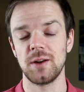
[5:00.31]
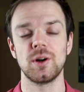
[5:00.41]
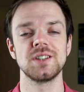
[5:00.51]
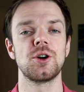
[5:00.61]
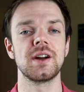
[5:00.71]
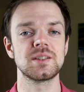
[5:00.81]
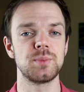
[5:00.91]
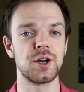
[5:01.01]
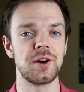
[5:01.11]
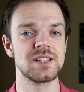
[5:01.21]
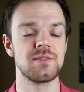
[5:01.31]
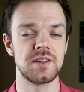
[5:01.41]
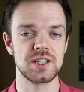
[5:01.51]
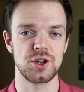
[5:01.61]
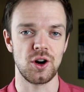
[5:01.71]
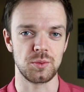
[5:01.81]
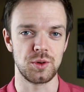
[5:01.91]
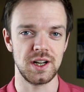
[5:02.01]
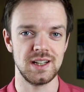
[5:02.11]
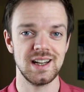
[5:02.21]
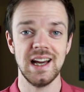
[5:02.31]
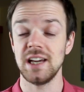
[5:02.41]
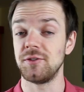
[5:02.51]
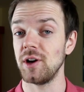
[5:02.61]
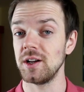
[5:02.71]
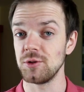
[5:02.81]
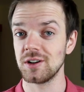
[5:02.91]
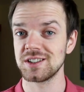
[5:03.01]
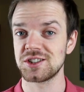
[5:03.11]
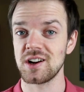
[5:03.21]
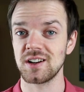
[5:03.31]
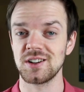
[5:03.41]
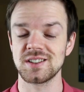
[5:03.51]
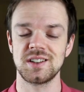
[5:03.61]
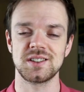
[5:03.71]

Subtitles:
and what is your experience with this dog breed. If you are new on this channel, consider